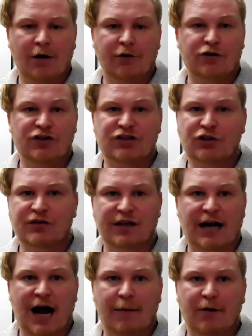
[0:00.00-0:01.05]
They'll just use a
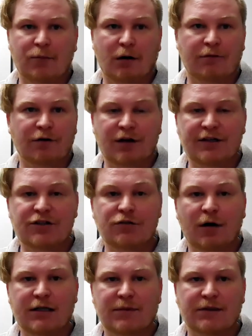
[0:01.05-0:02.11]
copied one for like 2
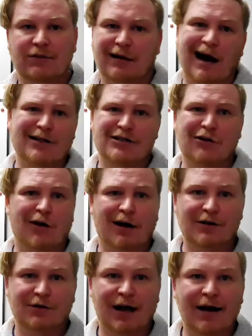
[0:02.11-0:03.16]
months because they're like, I just don't know how to
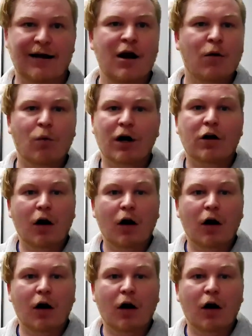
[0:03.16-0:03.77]
do that. When